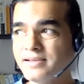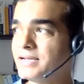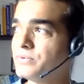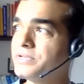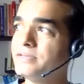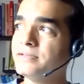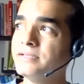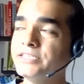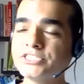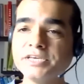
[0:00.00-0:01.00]
Now in
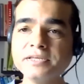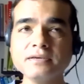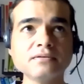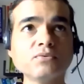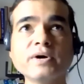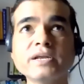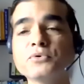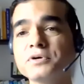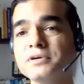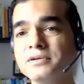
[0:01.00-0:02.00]
engineering, one
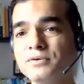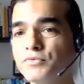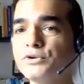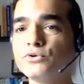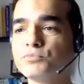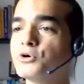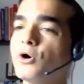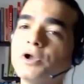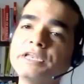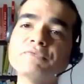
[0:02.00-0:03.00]
book, one
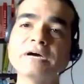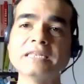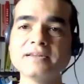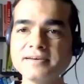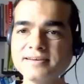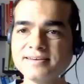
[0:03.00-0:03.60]
notebook, all in one.